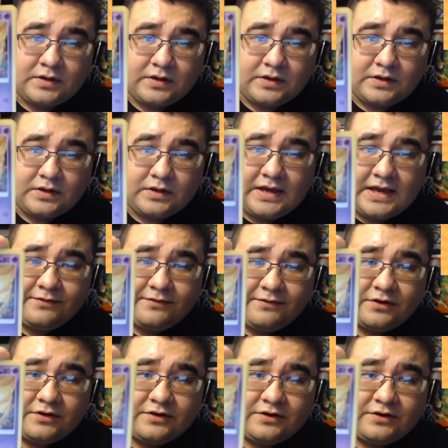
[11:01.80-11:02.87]
You have
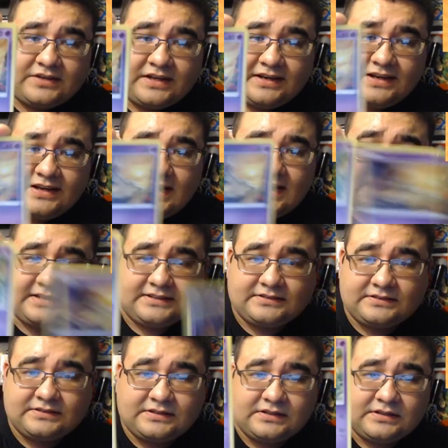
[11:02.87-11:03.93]
your
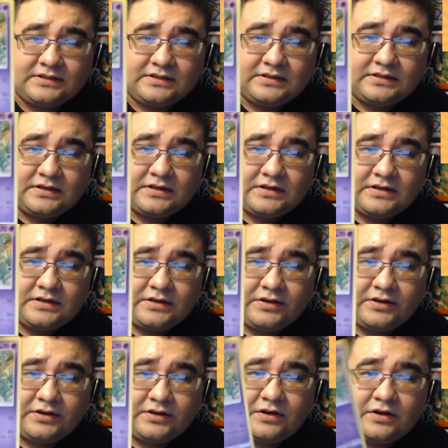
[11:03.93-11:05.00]
Sandygast.
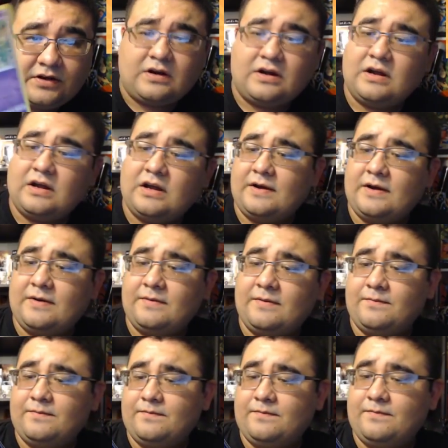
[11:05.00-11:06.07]
Your
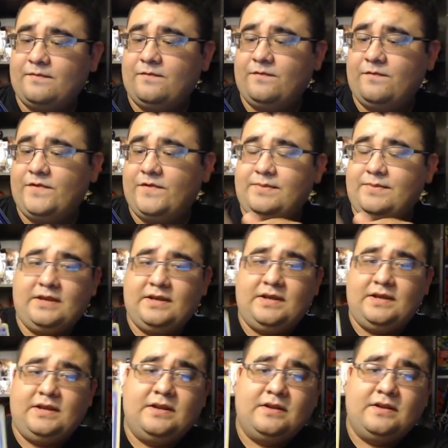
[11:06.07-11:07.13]

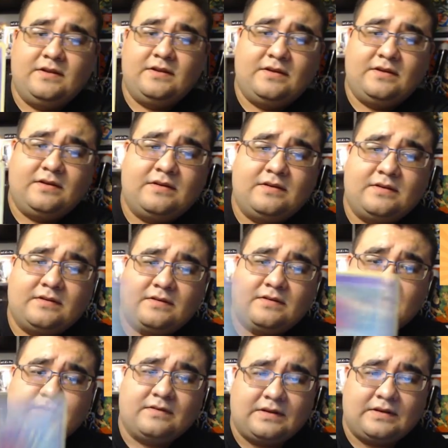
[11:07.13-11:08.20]
Venipede. I
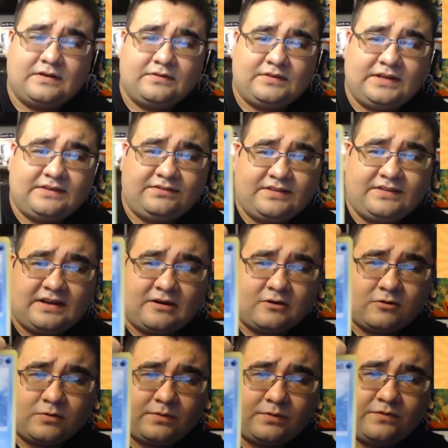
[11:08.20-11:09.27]
don't think I've seen that
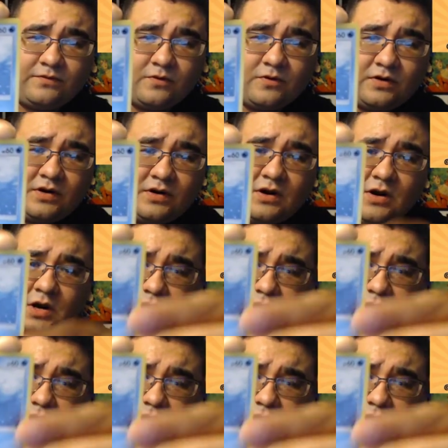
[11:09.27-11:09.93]
artwork before. A